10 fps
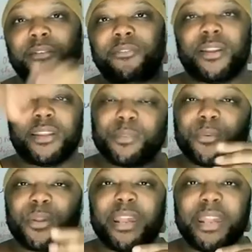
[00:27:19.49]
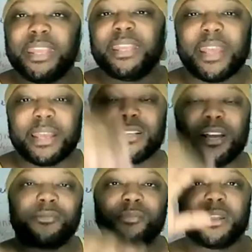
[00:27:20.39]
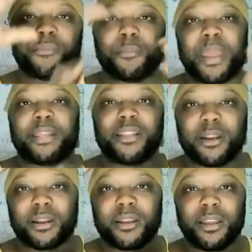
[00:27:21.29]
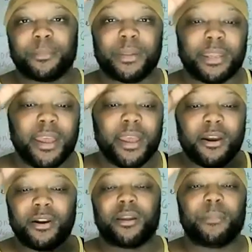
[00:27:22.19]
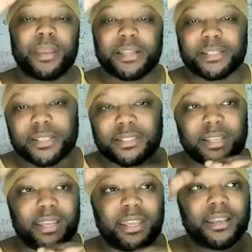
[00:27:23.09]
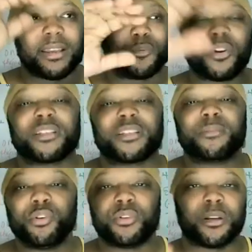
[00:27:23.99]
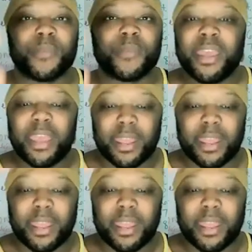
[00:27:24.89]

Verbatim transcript: uh, for these people that need that software that will make their company or their business uh, run smoother.